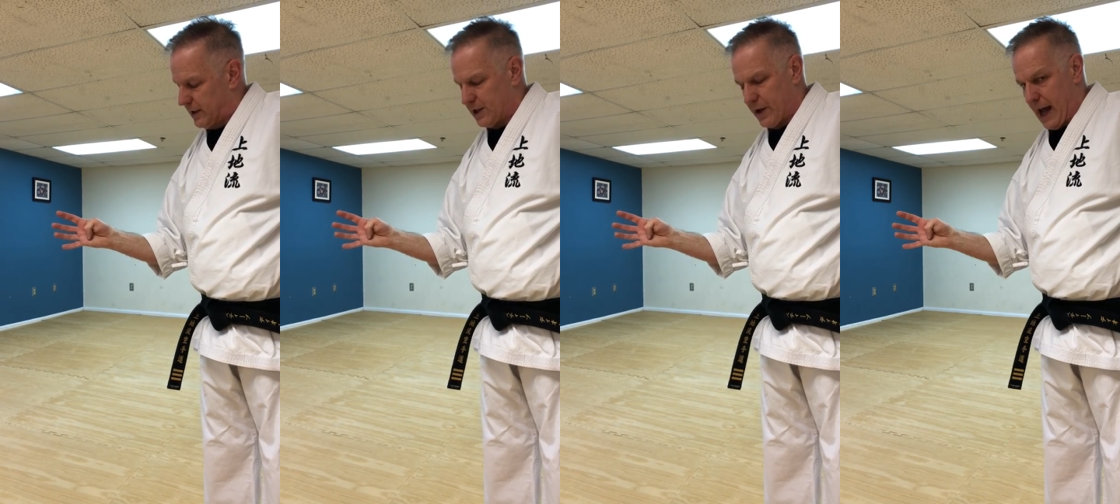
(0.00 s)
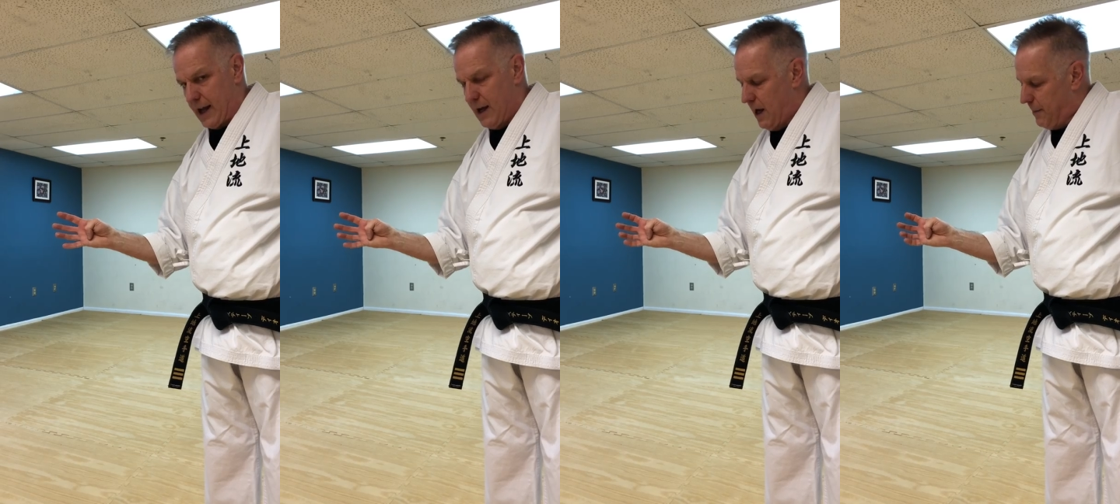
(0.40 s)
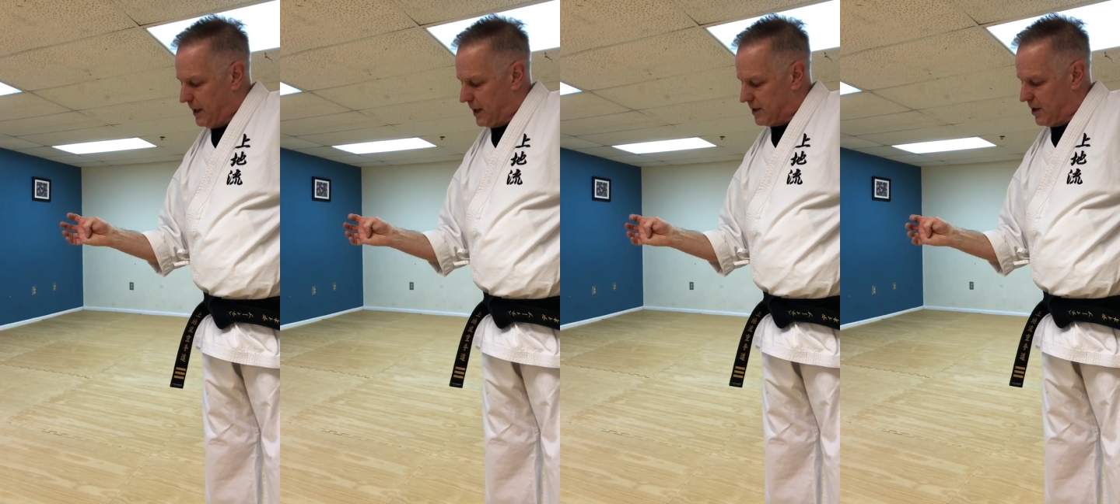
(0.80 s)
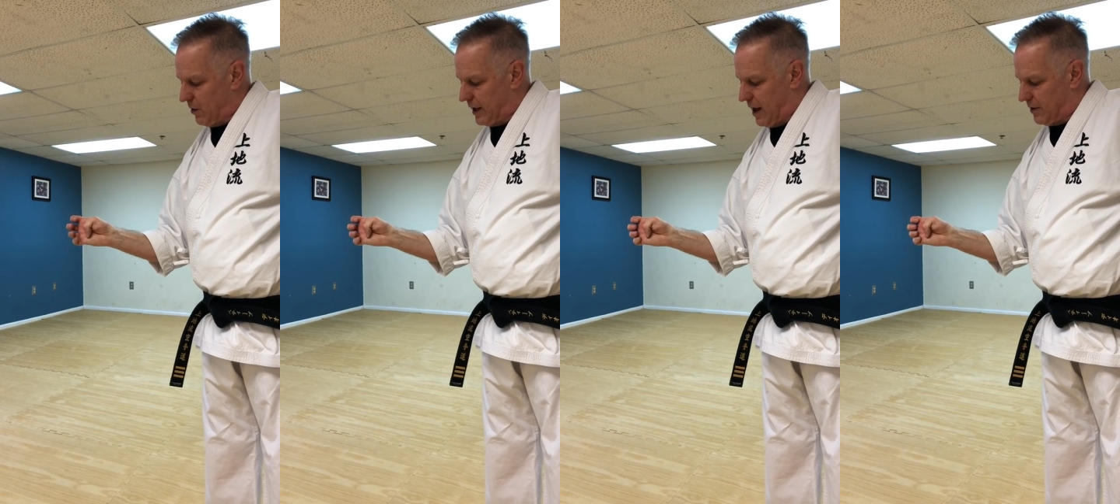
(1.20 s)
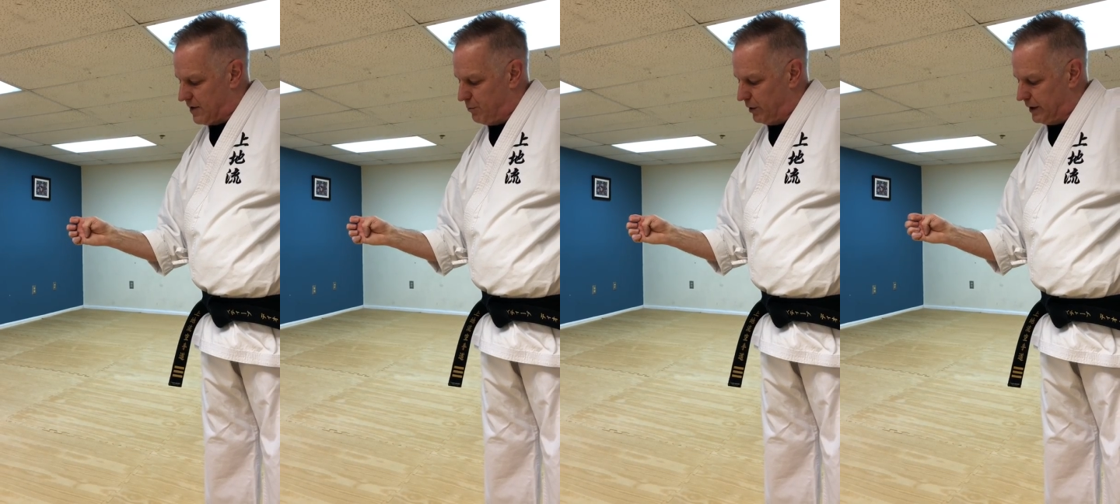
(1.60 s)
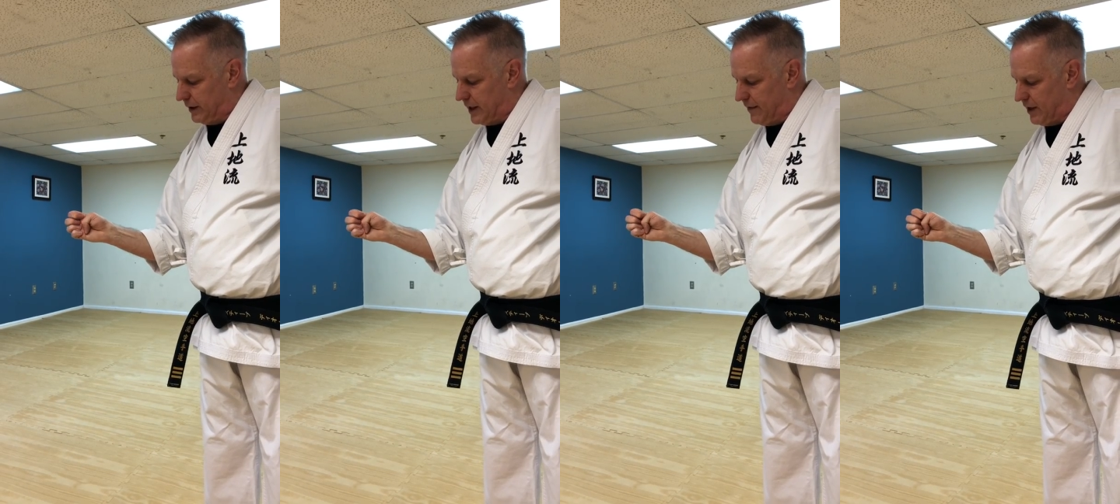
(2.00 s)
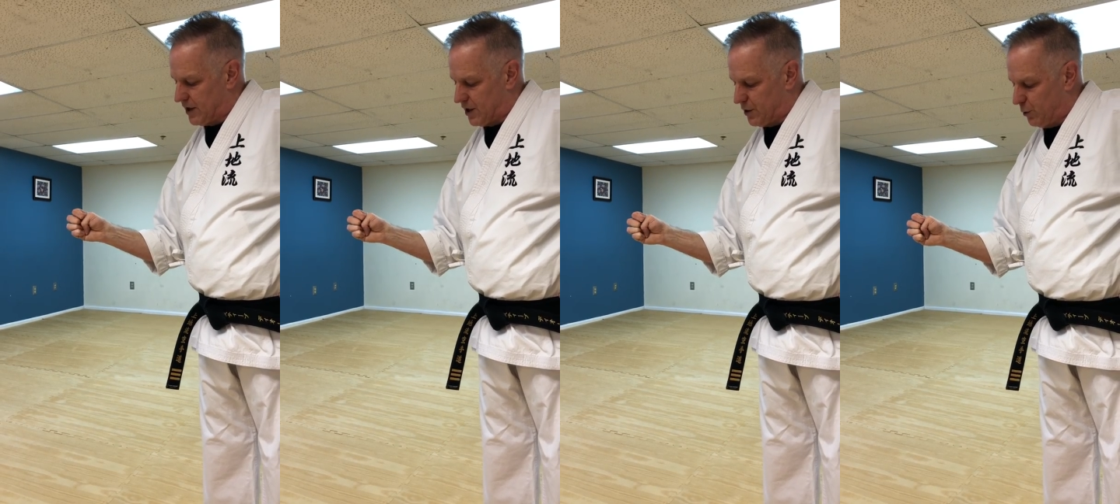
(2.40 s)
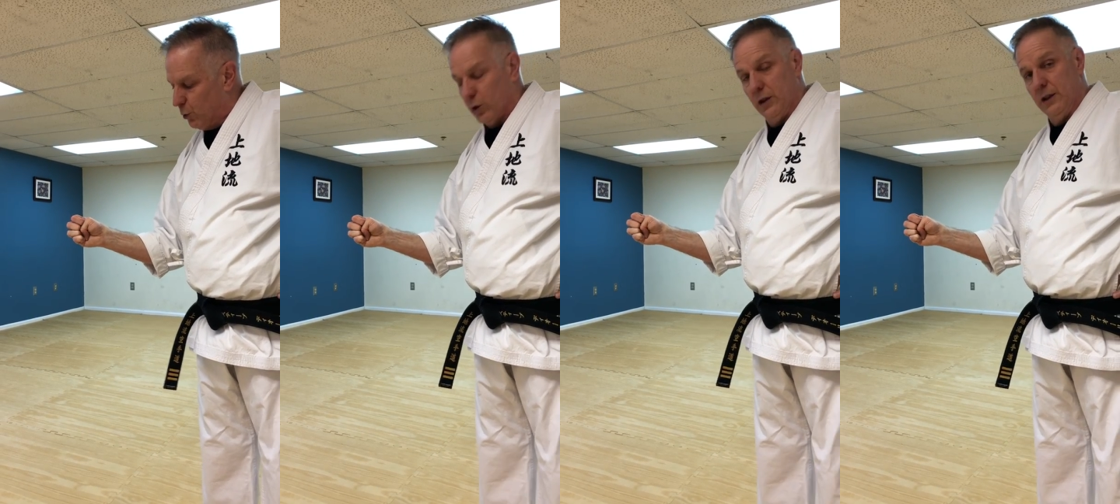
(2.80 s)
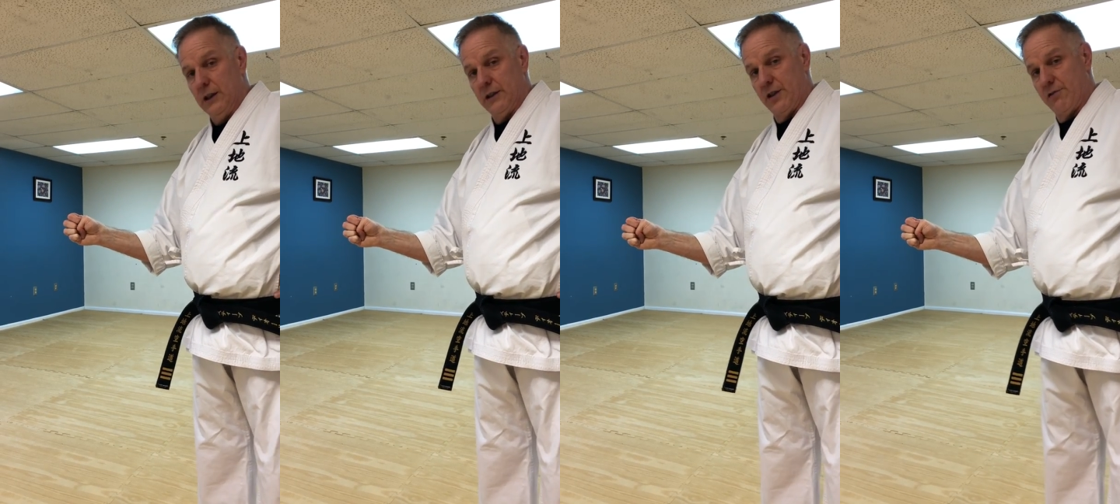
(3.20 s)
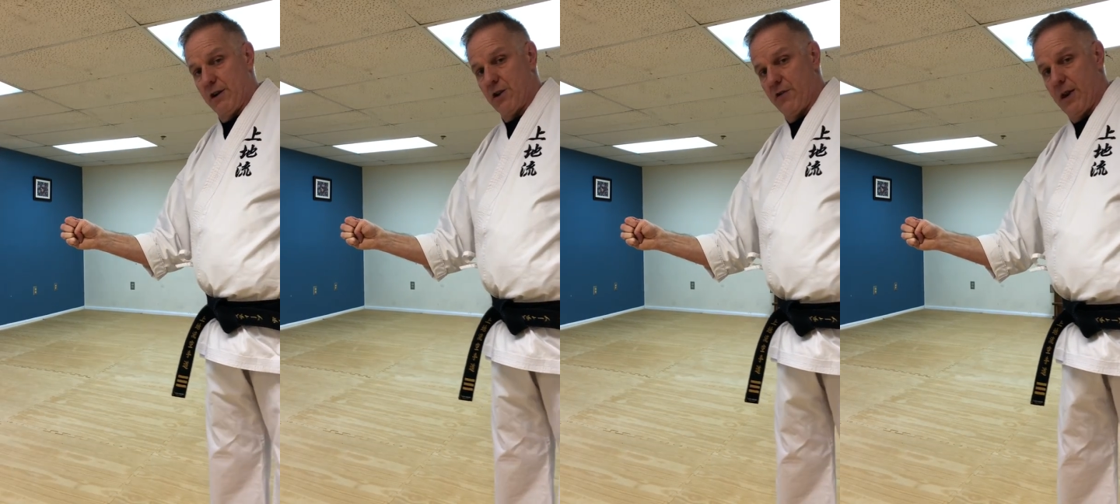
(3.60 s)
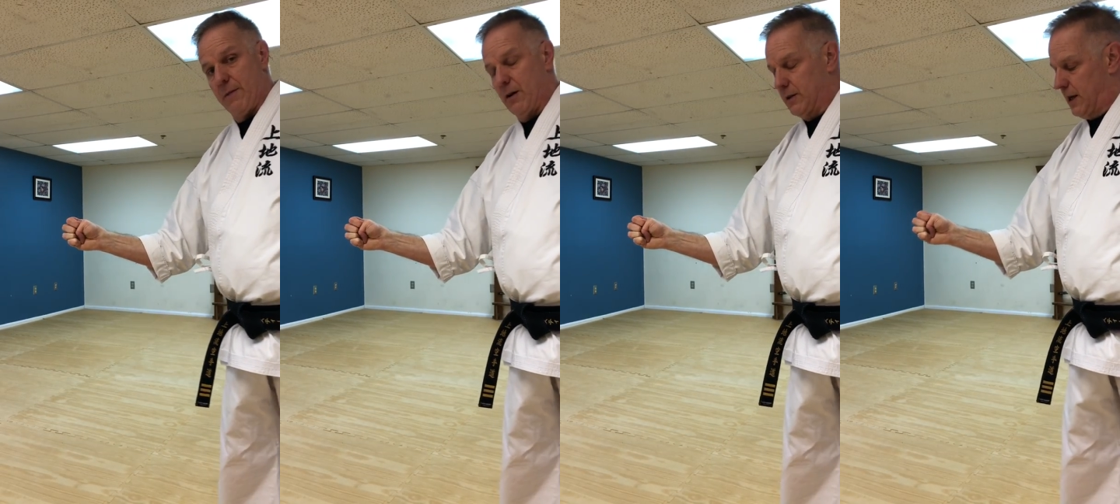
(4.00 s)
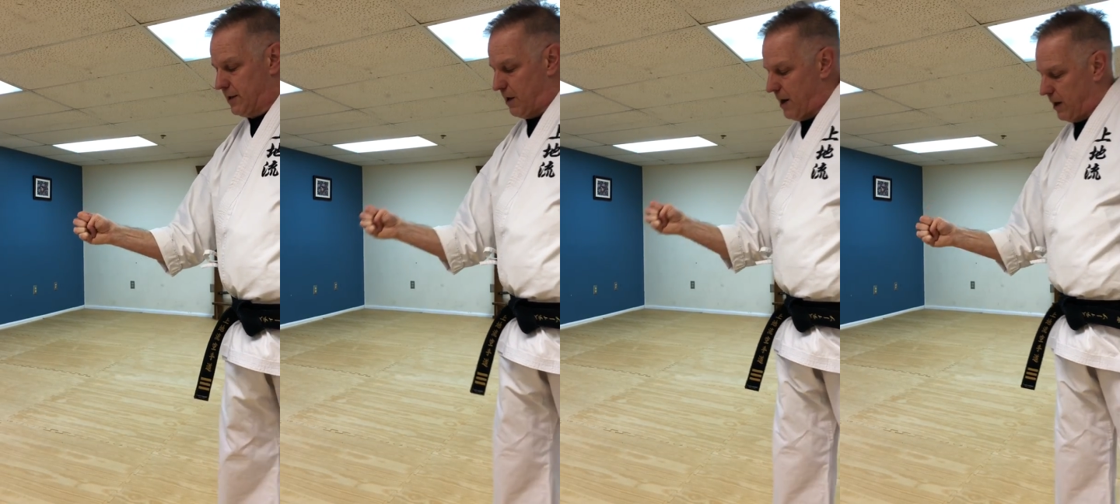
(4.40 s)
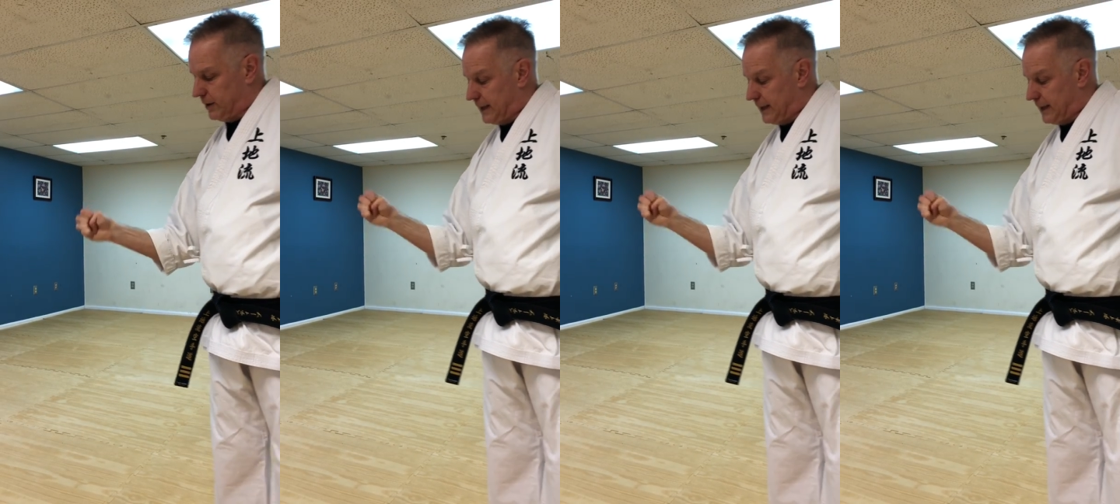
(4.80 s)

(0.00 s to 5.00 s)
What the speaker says: That's okay, because the Okinawans have brilliantly given us a tool to stretch our thumb out,